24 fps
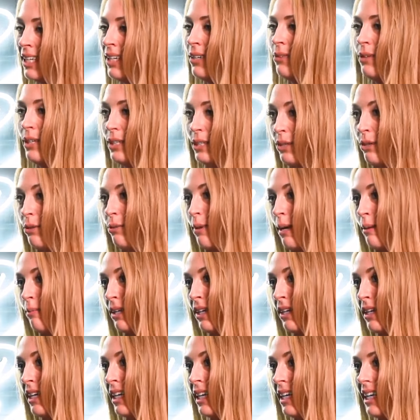we'll do a
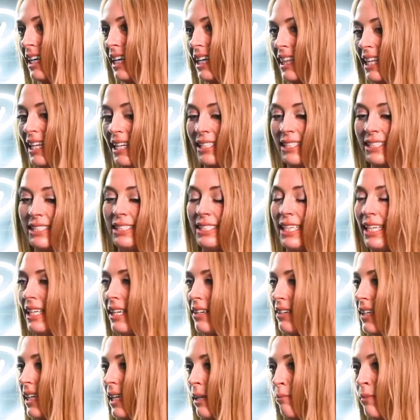webinar and then send
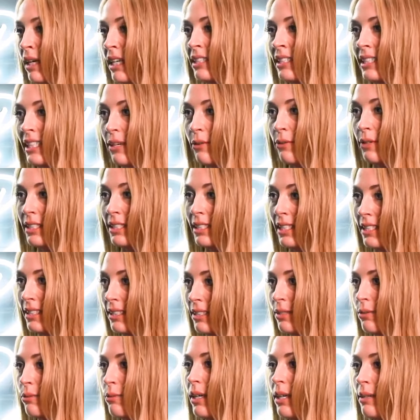out email sequences
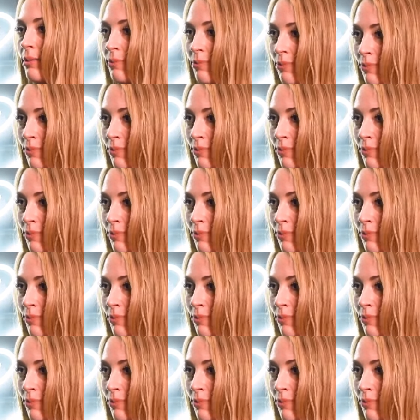as well.